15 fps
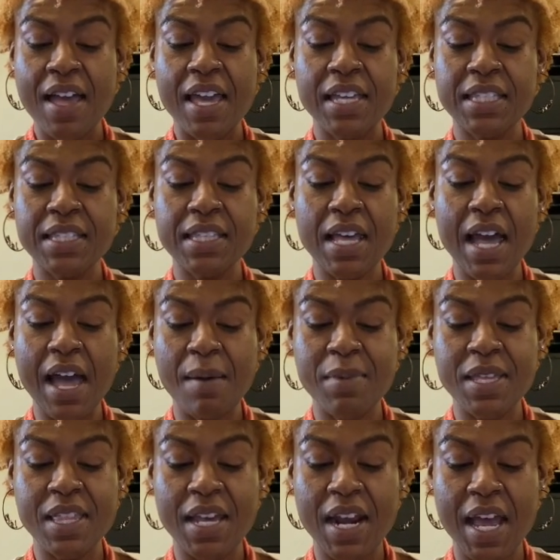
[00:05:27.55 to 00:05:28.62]
it's the
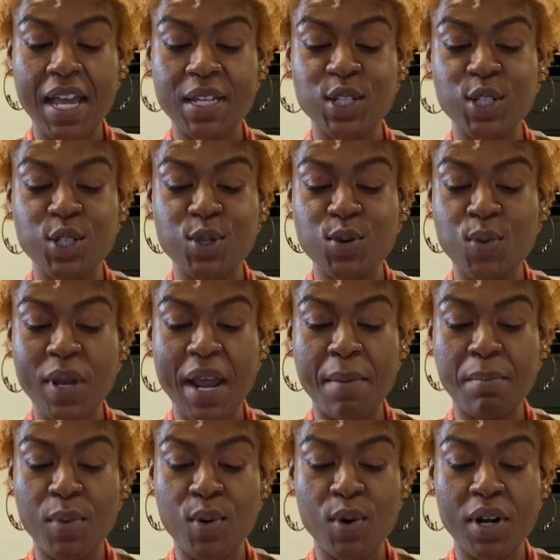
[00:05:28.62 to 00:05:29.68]
hobby that I do when
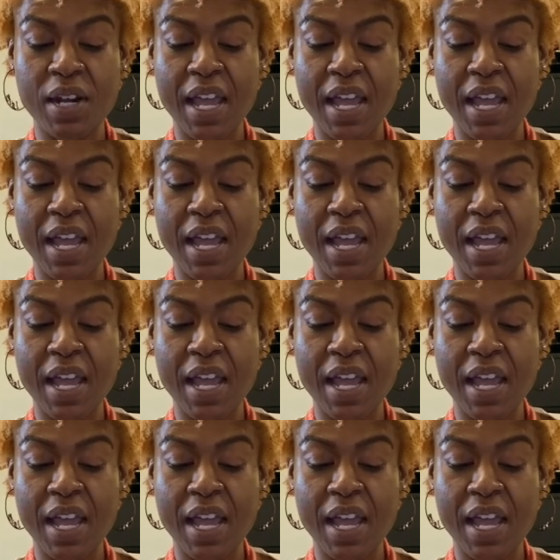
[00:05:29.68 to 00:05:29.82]
I'm bored.